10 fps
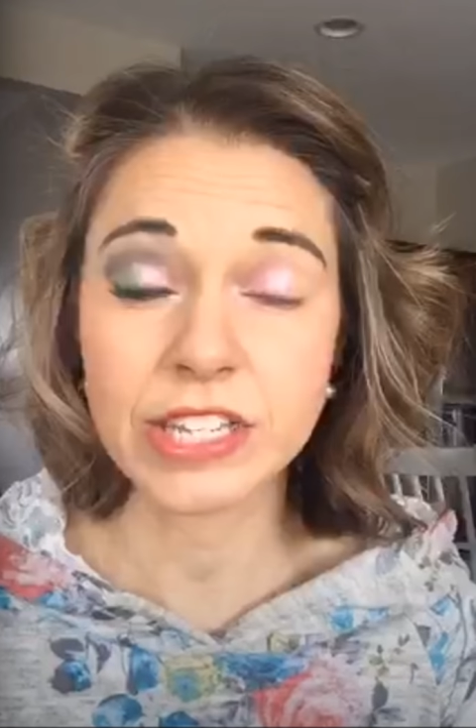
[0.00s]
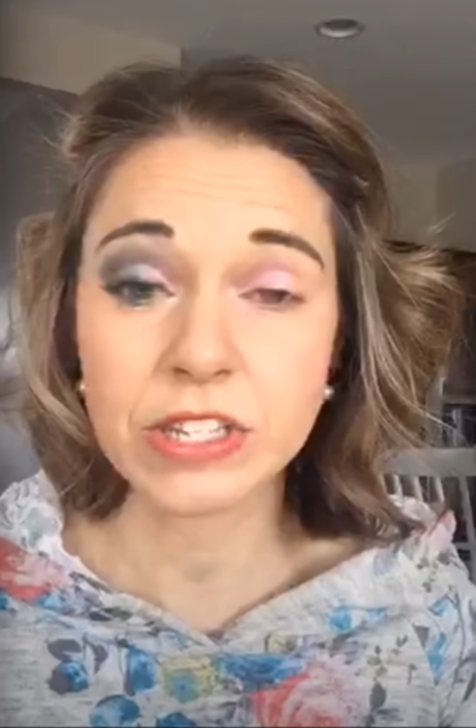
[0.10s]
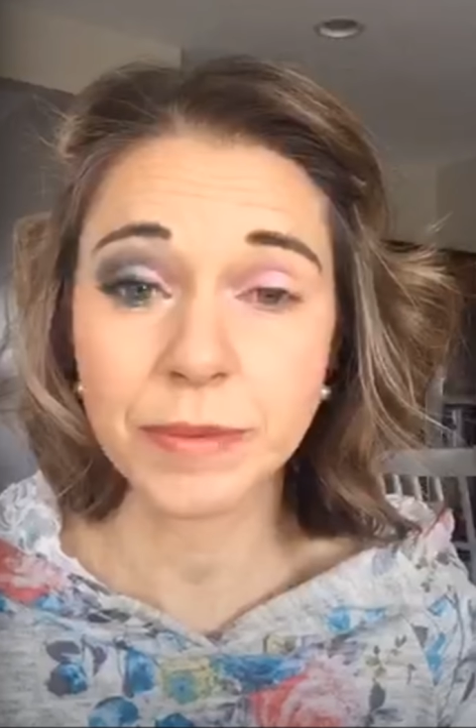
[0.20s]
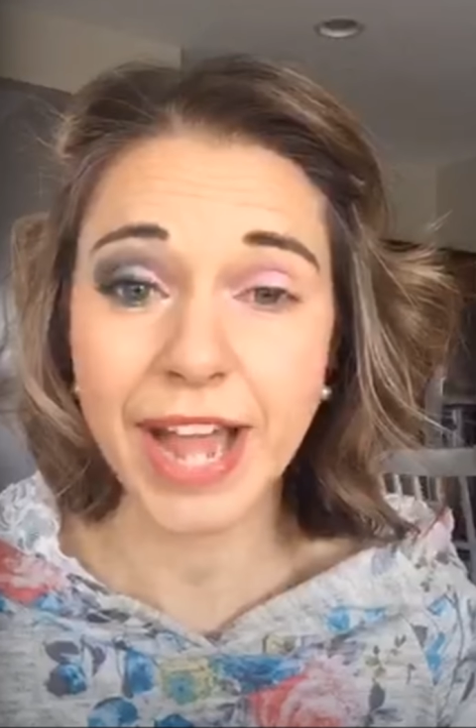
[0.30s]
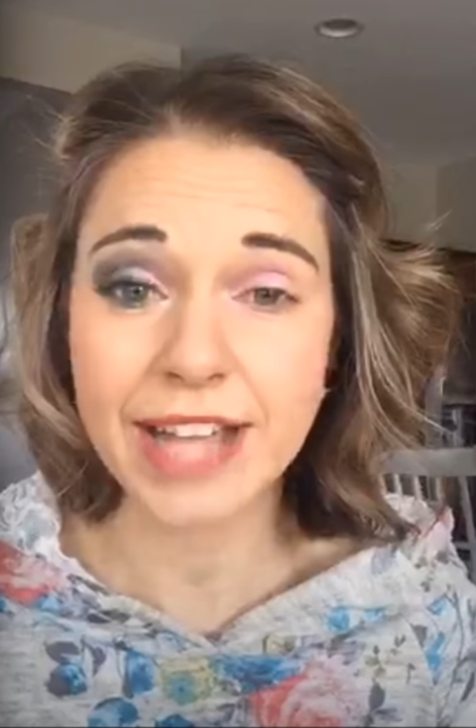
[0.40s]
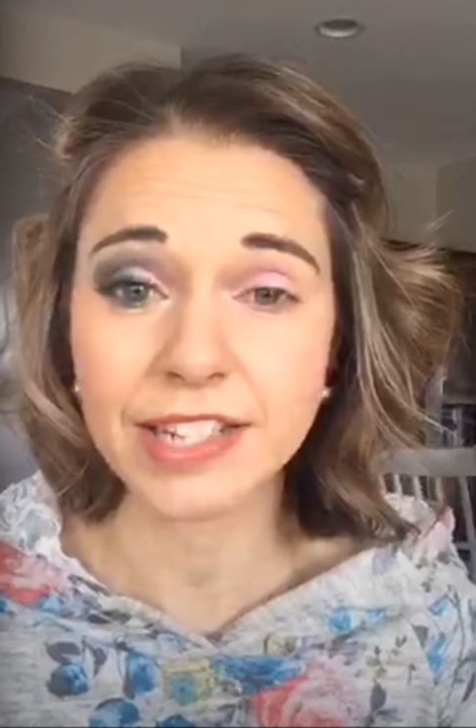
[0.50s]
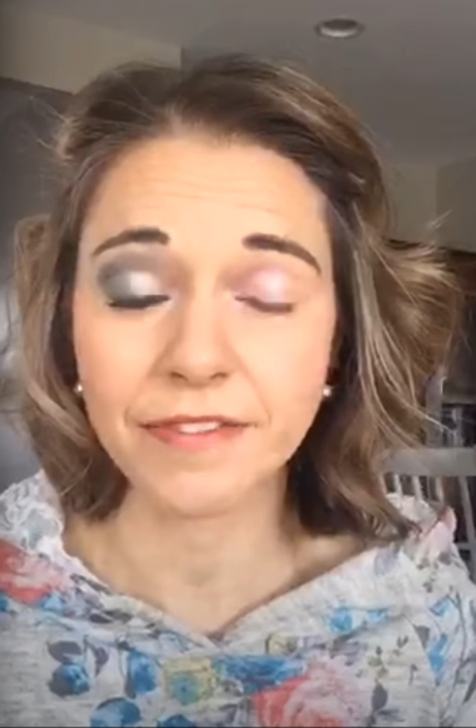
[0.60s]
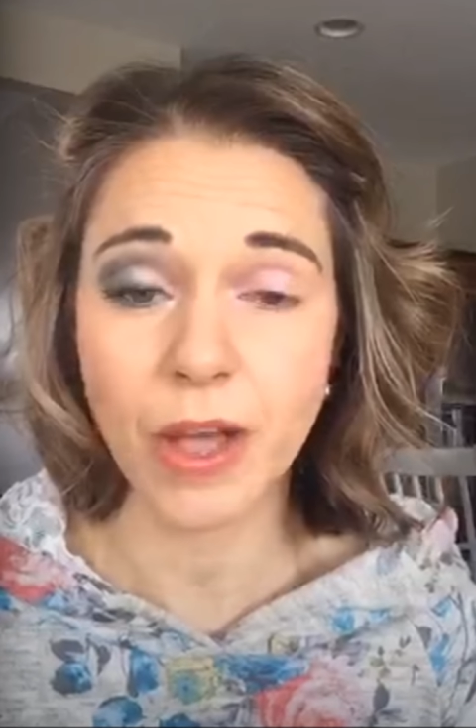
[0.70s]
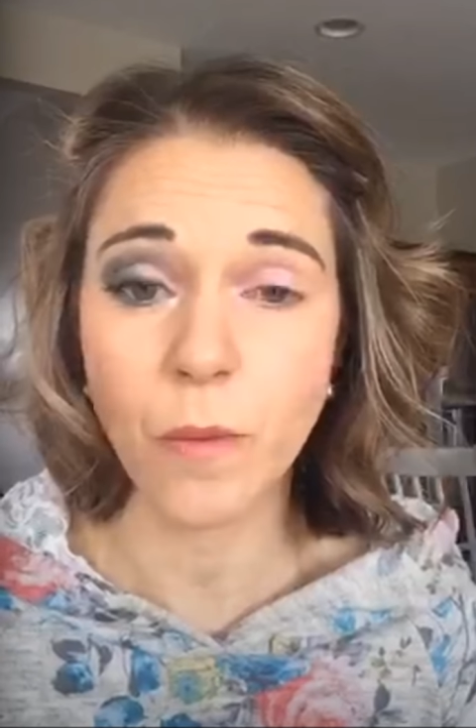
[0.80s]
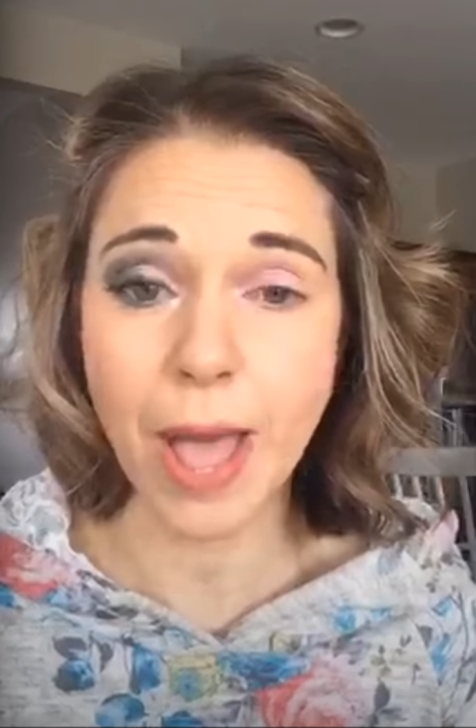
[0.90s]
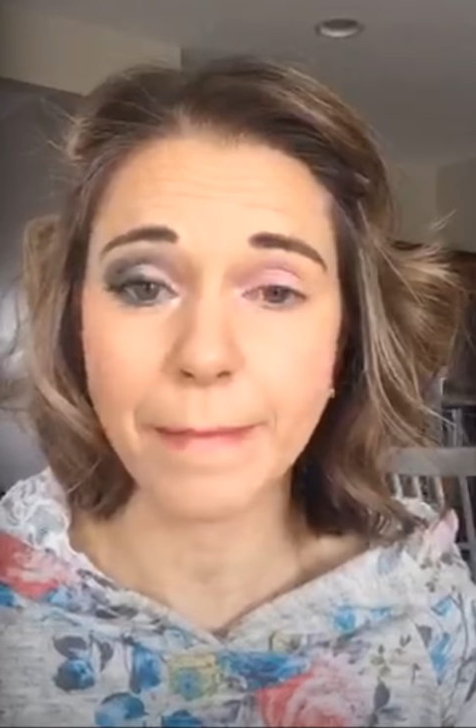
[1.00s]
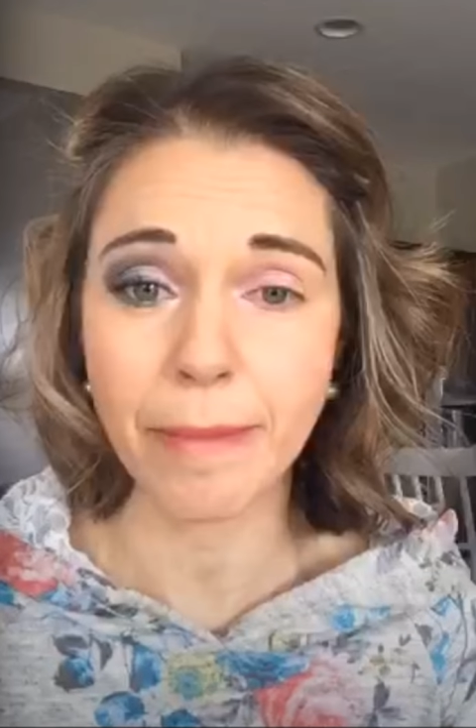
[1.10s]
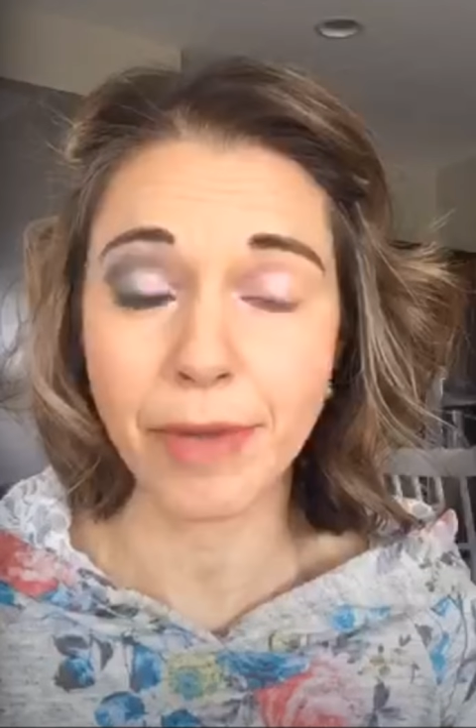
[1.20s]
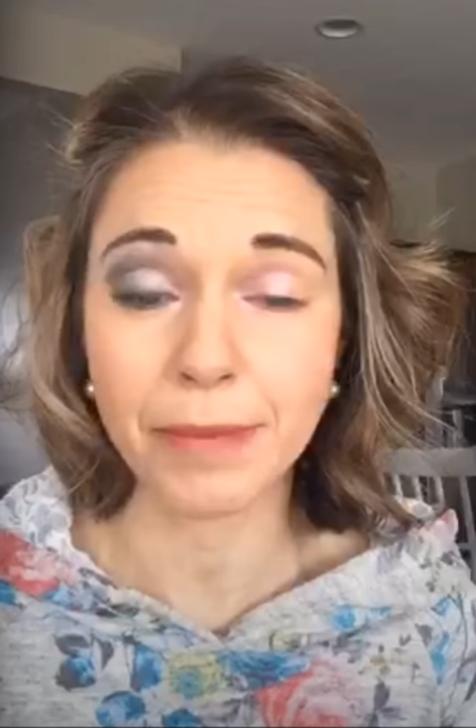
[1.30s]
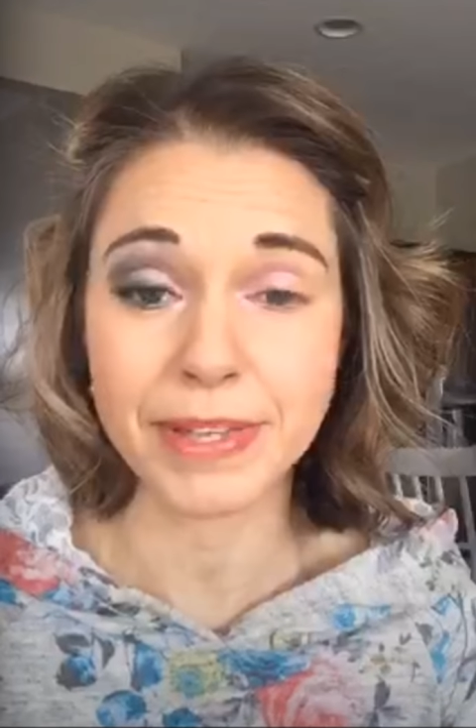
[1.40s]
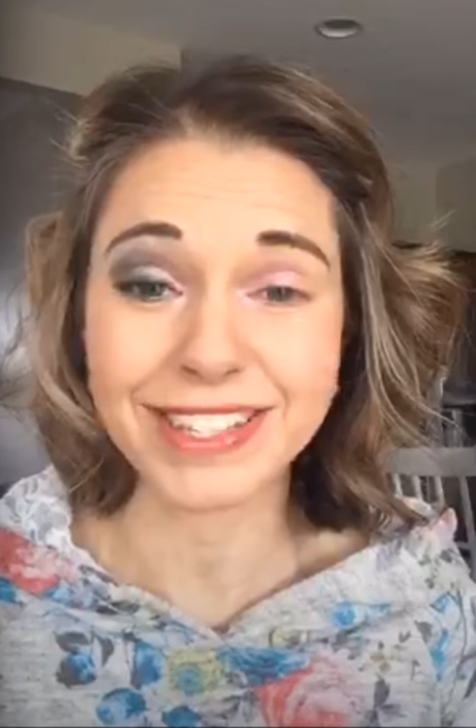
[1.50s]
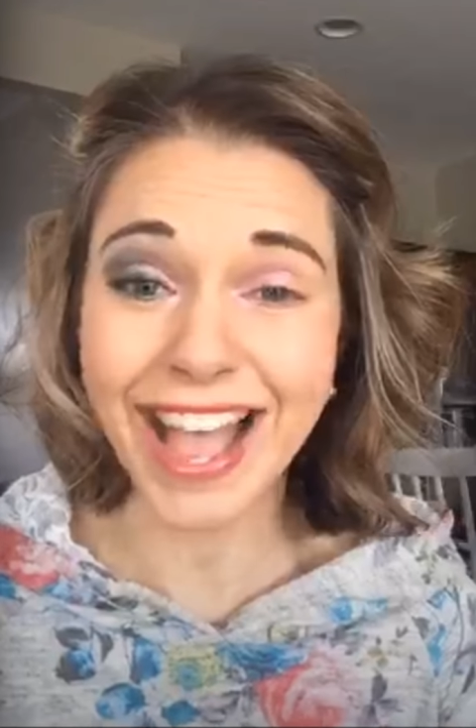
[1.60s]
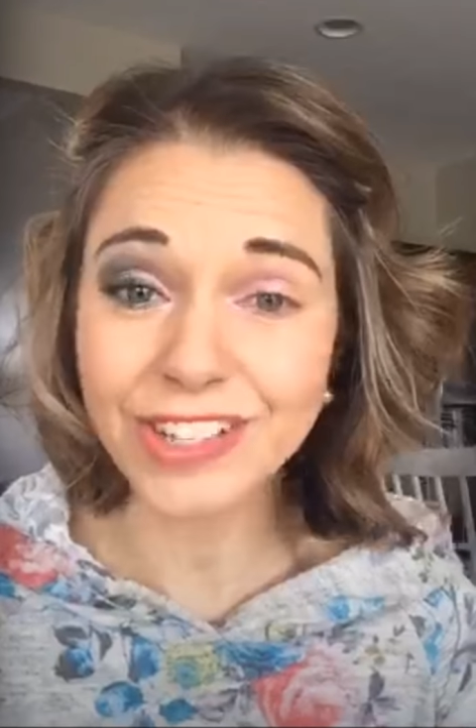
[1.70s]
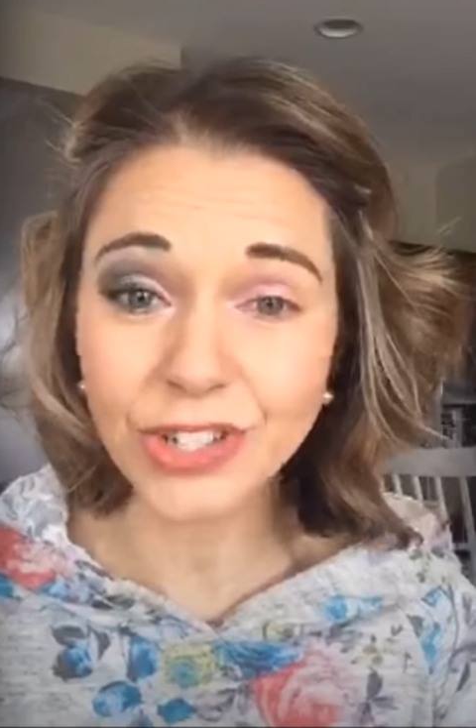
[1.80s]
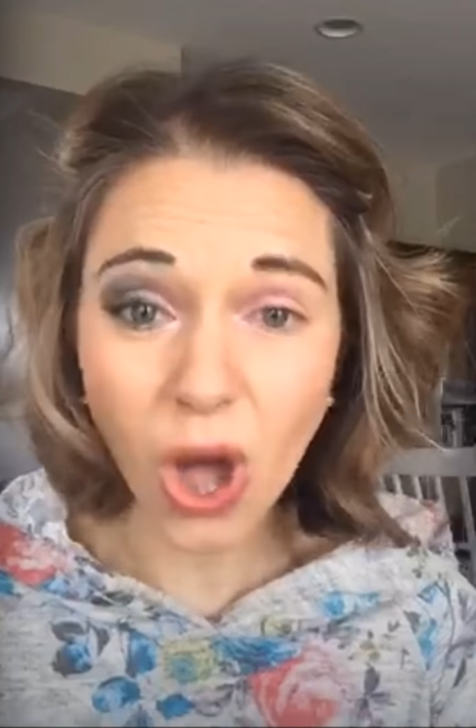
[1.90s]
I saw someone ask if I wet my pigments.
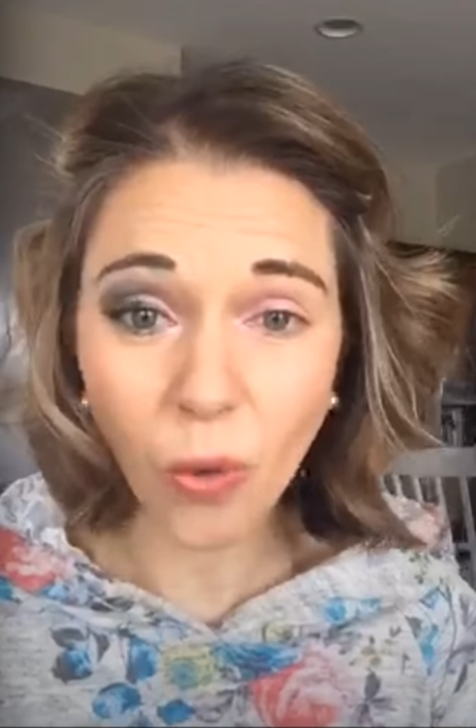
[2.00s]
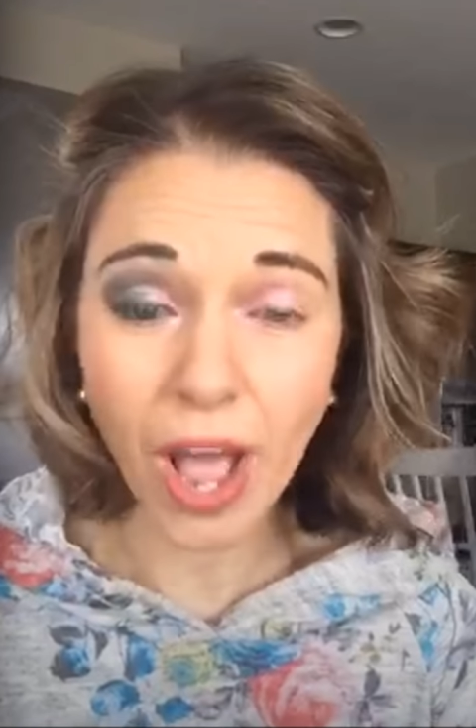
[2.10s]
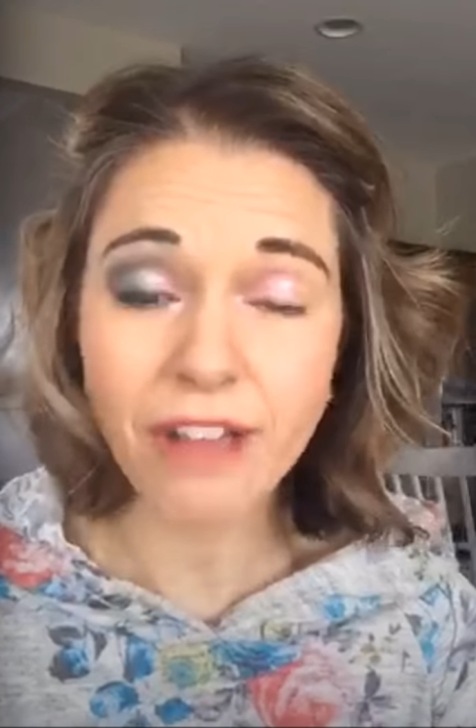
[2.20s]
I don't.